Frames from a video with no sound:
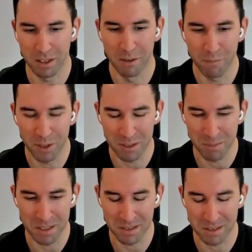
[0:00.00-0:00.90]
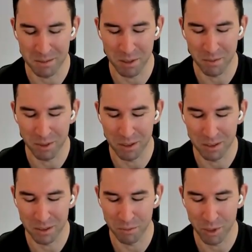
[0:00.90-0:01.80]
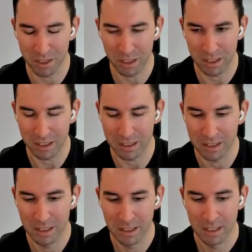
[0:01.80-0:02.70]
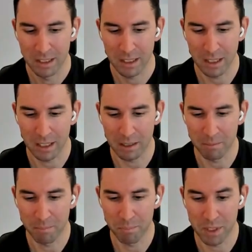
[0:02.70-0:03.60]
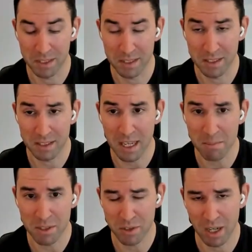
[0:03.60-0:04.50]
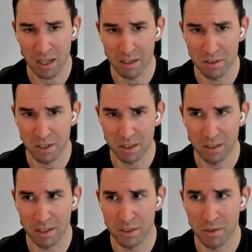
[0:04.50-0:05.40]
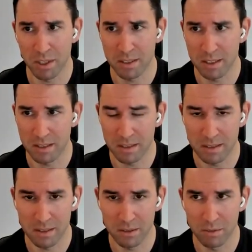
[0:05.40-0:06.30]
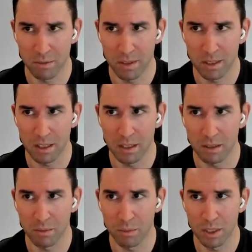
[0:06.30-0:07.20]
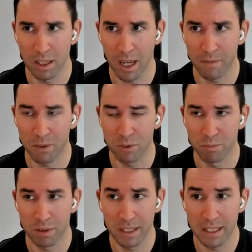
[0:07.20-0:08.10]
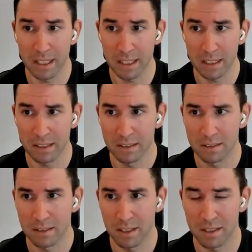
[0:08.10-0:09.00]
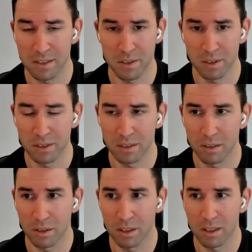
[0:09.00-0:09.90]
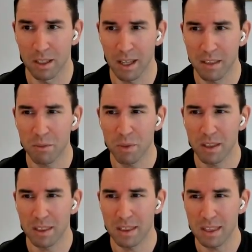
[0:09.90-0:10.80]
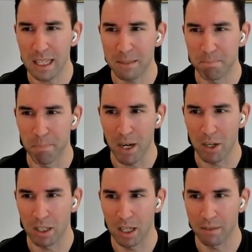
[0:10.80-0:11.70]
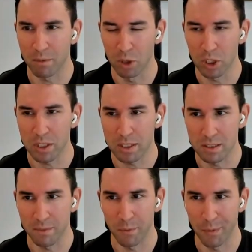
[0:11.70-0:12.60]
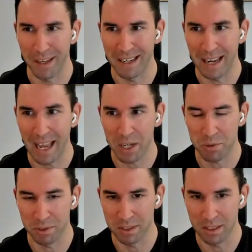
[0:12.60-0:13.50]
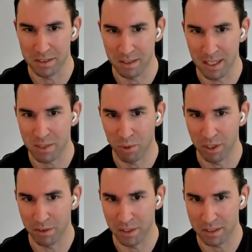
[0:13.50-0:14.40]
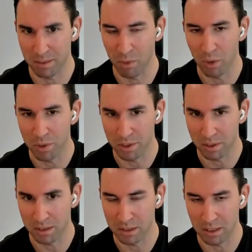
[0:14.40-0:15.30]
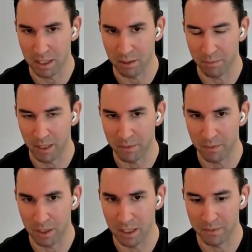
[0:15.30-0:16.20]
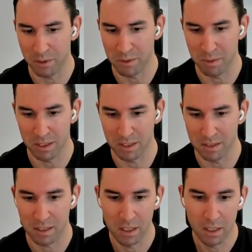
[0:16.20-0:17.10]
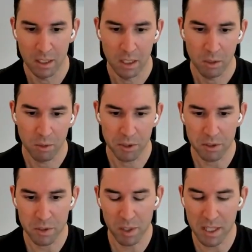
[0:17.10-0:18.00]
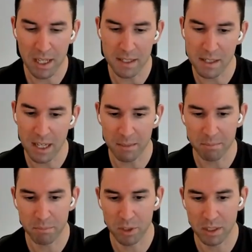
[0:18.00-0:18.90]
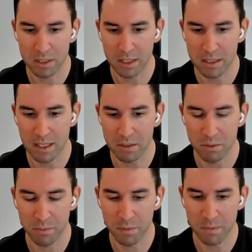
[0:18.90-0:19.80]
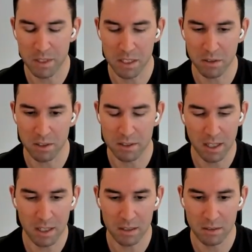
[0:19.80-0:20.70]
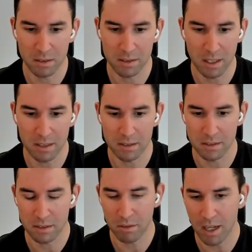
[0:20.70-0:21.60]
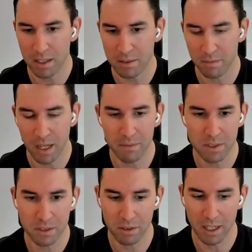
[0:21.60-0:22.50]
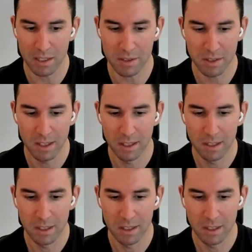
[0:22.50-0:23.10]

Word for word: of fundamentals, whatever right. you want to call it. Uh, because this game is challenging and it tricks us into thinking we have to play a certain eh, I think we think better golf looks different than it actually does. And that's one of the things I'm always looking to clarify for golfers because whether you're a 20 handicap looking to get down to a 15 or a 10 or a 10 to scratch, 5 to scratch,